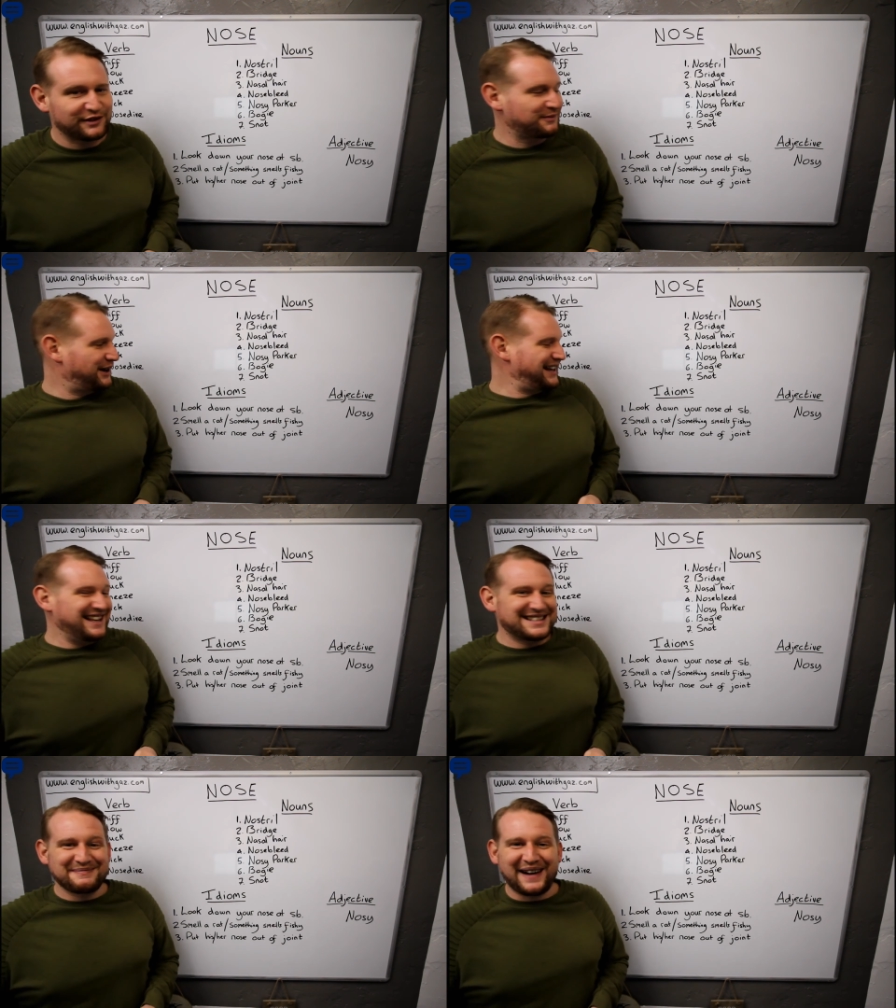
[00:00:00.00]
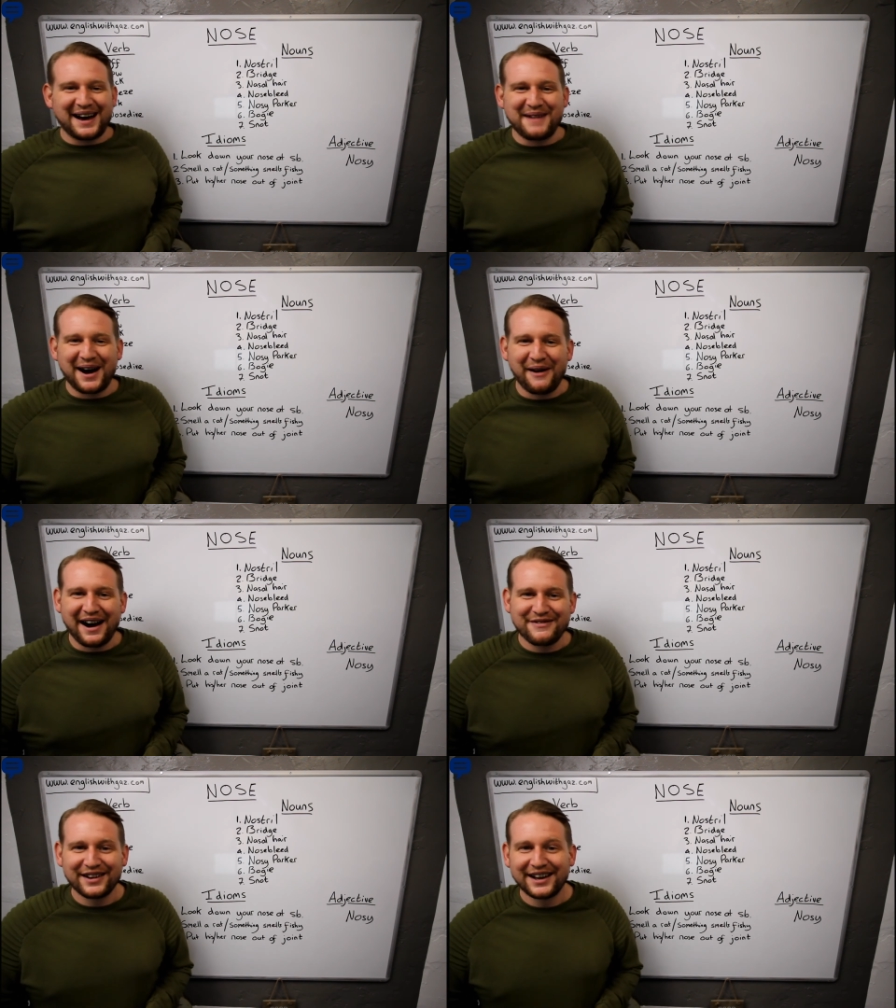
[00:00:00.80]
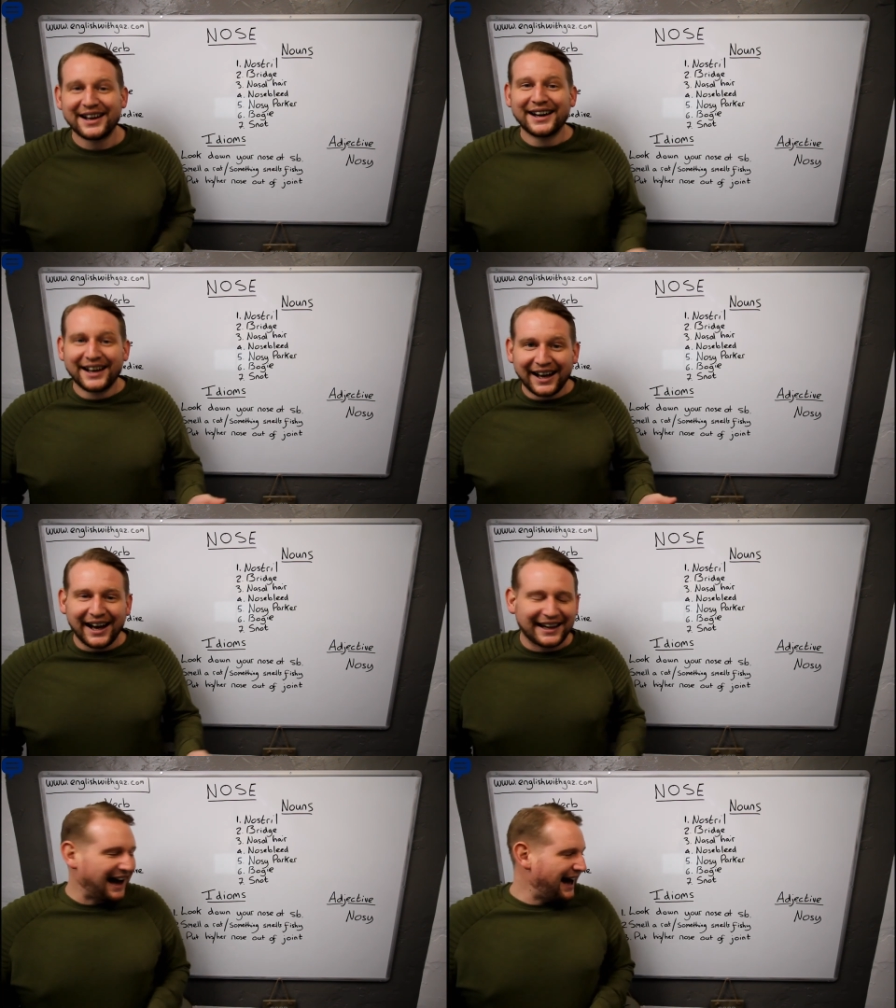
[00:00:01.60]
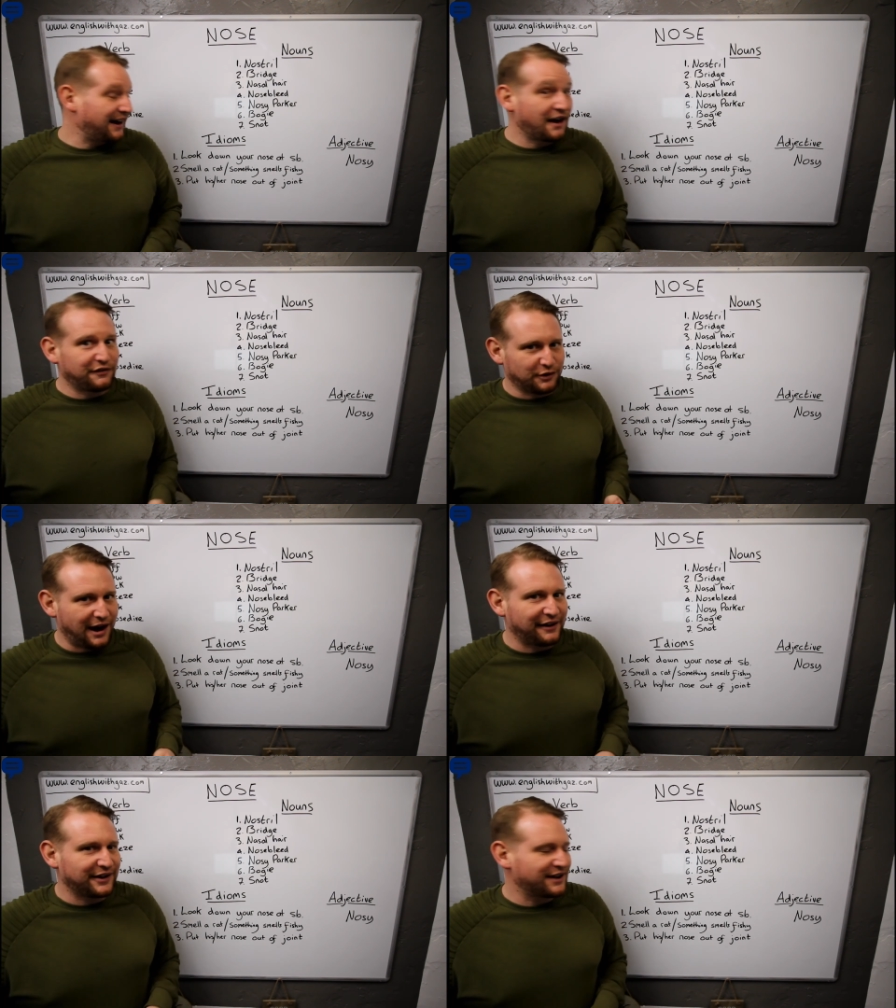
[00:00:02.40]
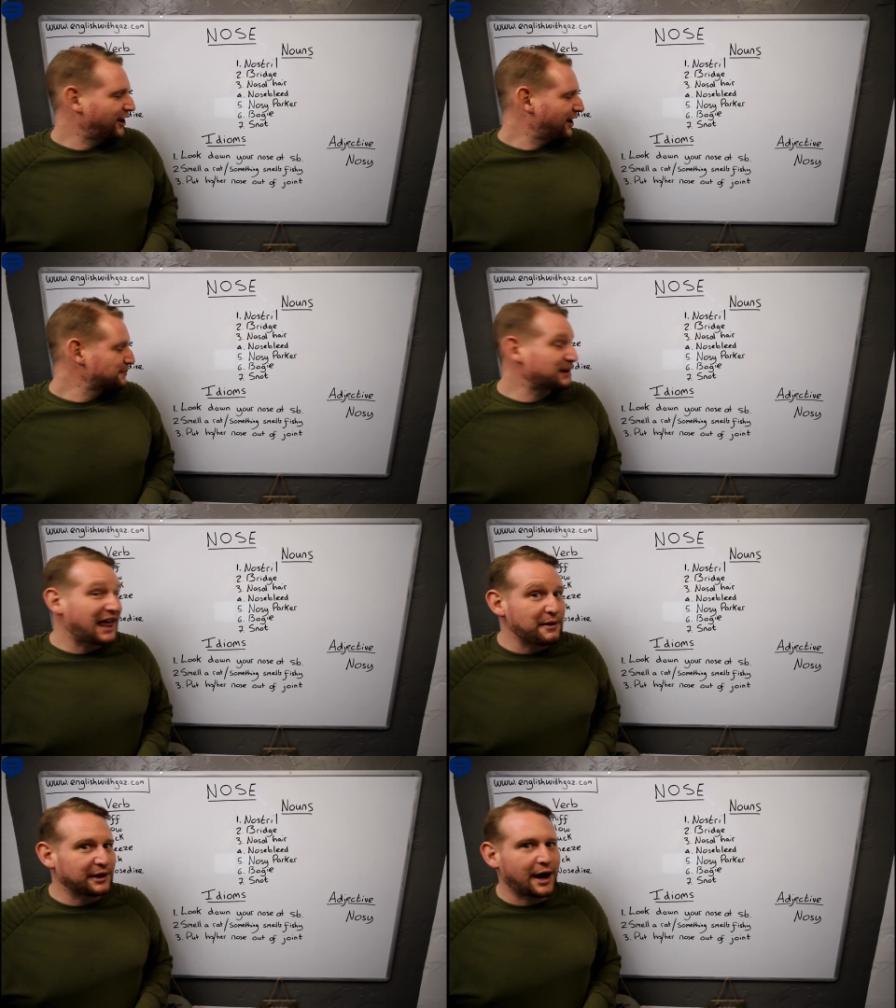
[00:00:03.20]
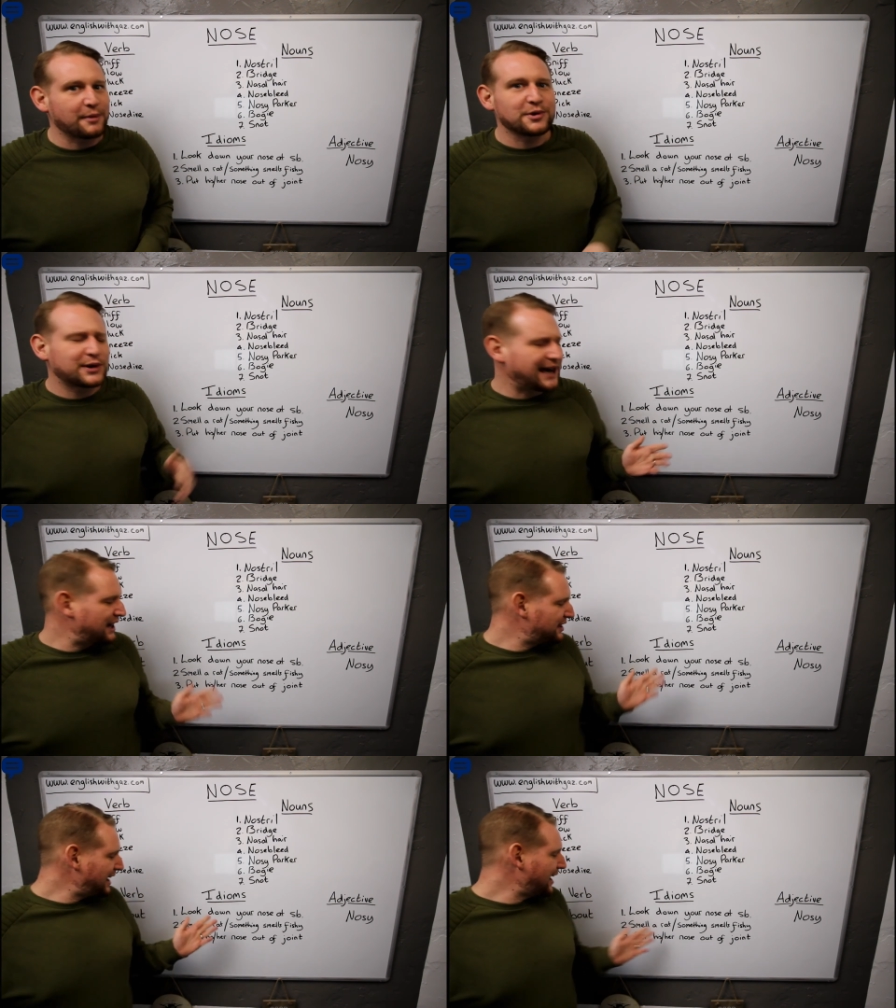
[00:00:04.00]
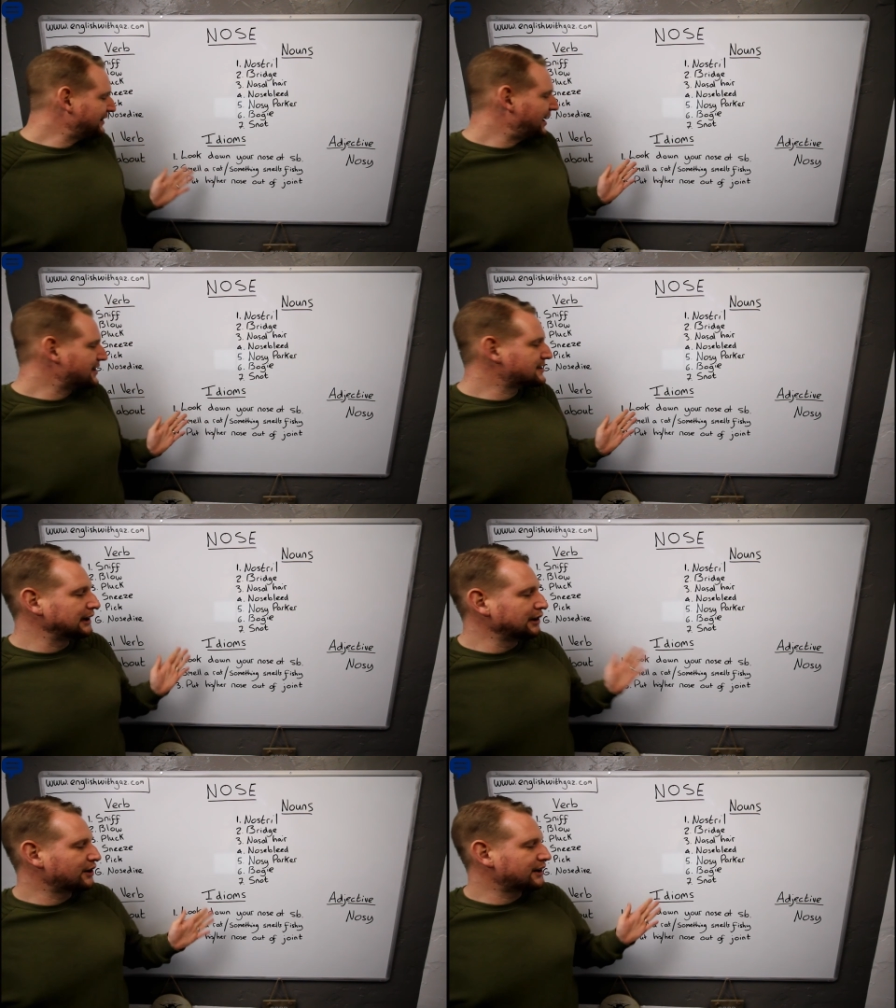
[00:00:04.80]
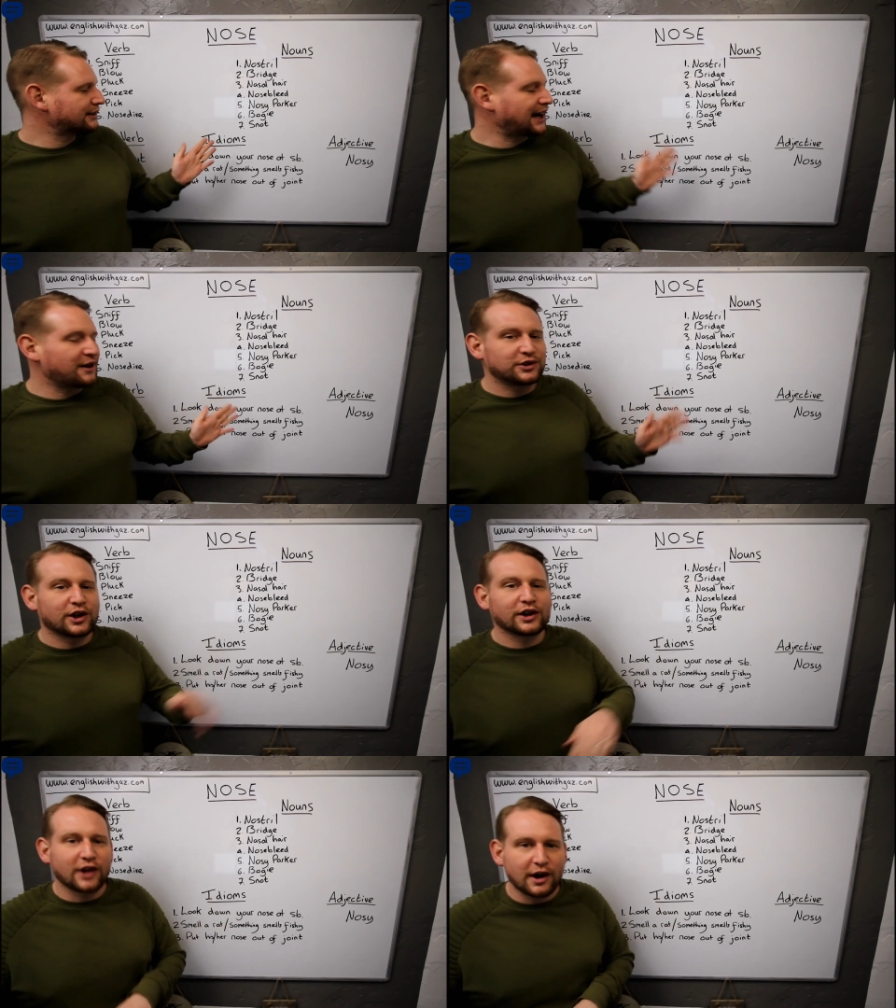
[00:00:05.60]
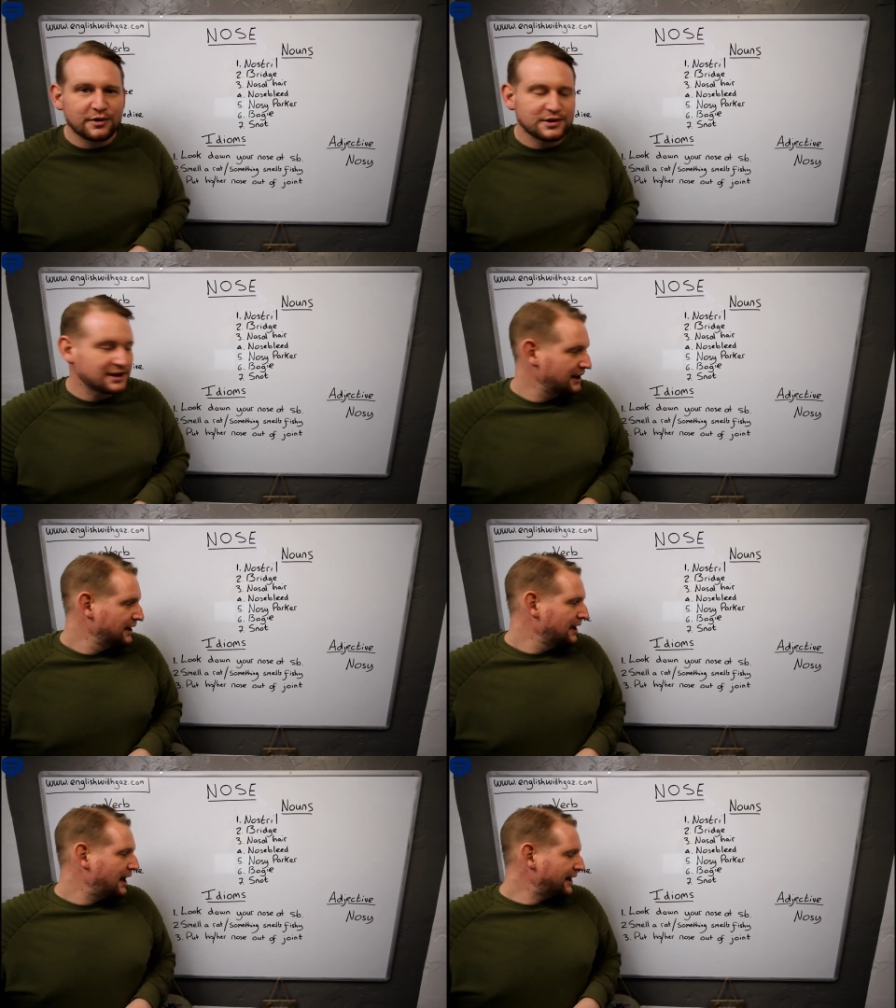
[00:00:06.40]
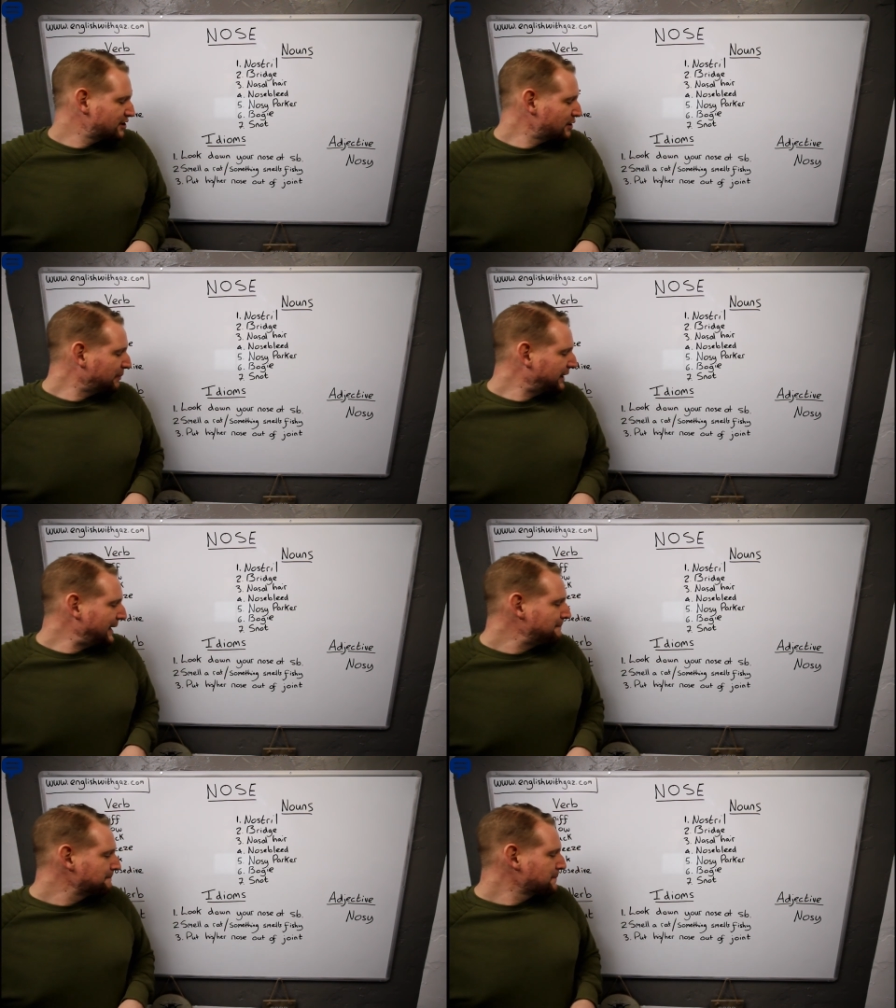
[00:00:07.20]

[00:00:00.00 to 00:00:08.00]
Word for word: money to buy my wife a car, a Ferrari, of course. But there we go. You get the idea to look down your nose at somebody.